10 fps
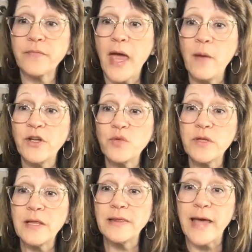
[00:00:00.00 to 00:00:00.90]
How much were
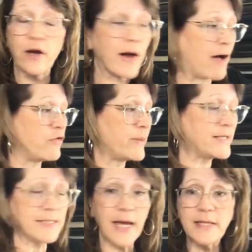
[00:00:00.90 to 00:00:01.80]
the letter alphabet
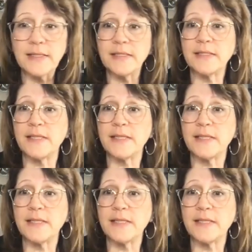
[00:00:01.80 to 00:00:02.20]
sets?